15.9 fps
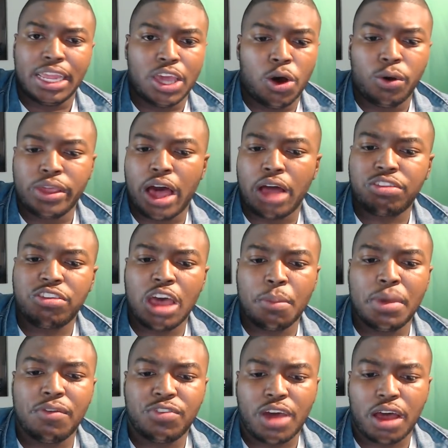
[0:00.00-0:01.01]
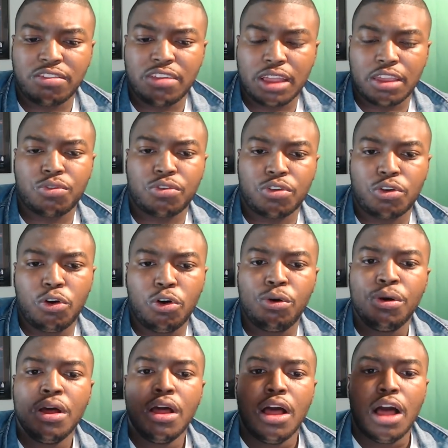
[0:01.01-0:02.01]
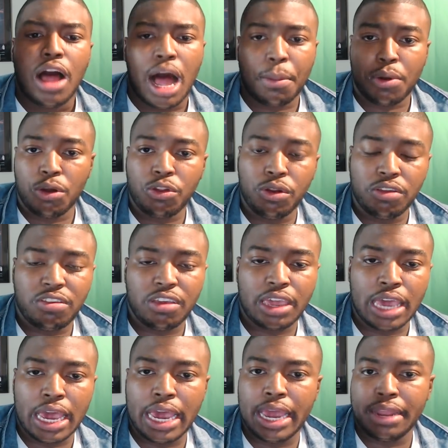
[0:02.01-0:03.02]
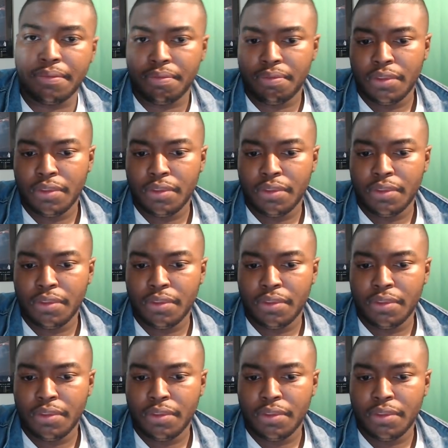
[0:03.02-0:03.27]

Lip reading: Yo, y'all tell me if y'all said this was cool. I'm going to do this again.